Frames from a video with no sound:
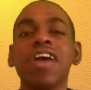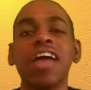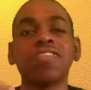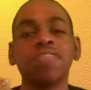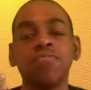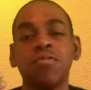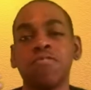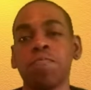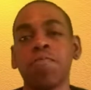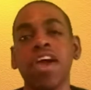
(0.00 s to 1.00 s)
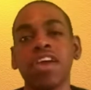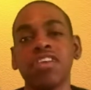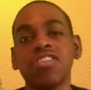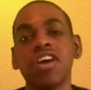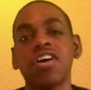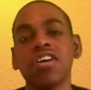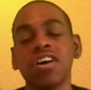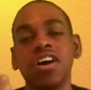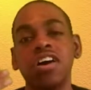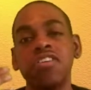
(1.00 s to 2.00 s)
I respect
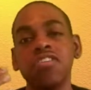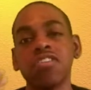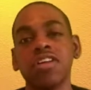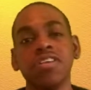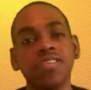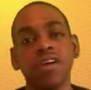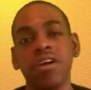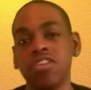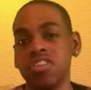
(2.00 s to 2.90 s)
Charlize Theron.